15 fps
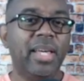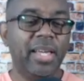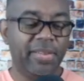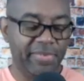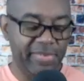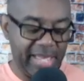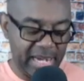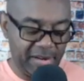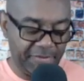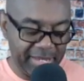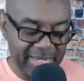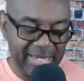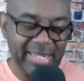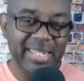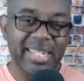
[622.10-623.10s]
that if
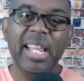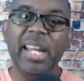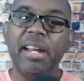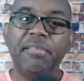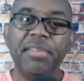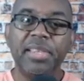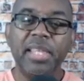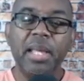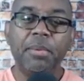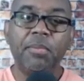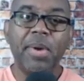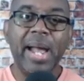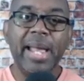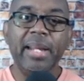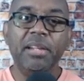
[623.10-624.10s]
he did everything
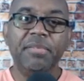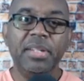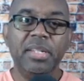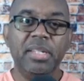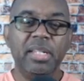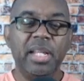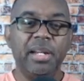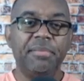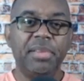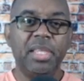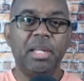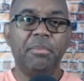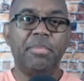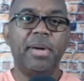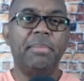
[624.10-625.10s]
right, if he did
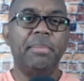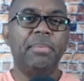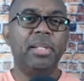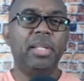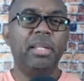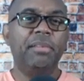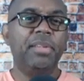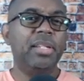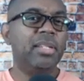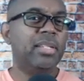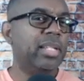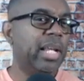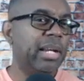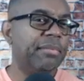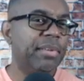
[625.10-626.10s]
everything properly, if he
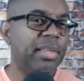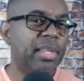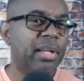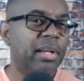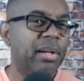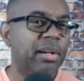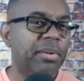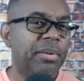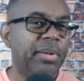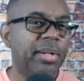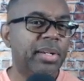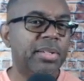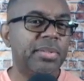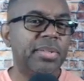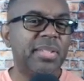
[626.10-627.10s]
did everything
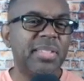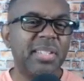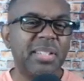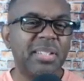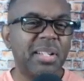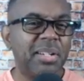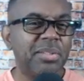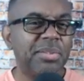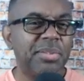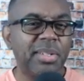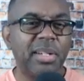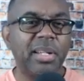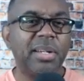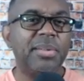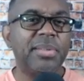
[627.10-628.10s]
according to 600
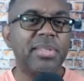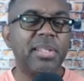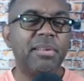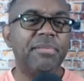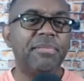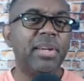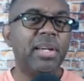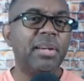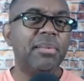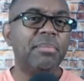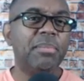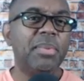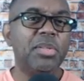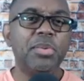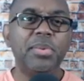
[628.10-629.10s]
laws that are
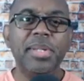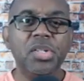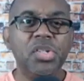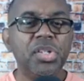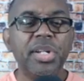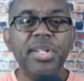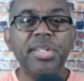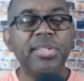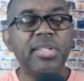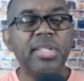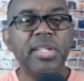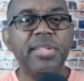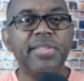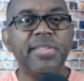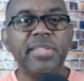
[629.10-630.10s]
found between
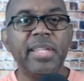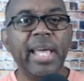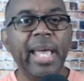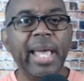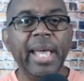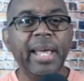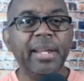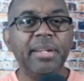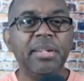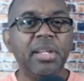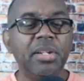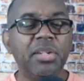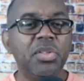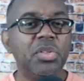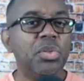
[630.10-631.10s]
Genesis and
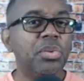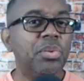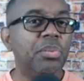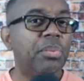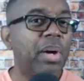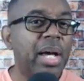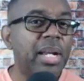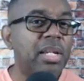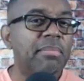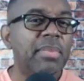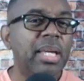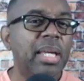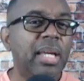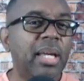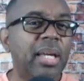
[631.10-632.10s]

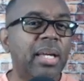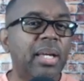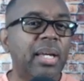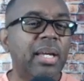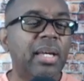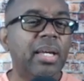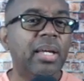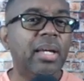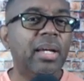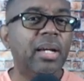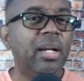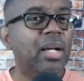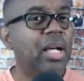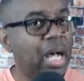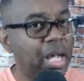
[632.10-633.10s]
Deuteronomy,
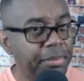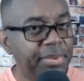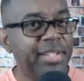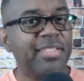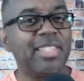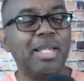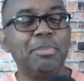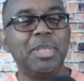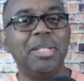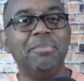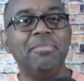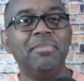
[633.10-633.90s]
God would accept him.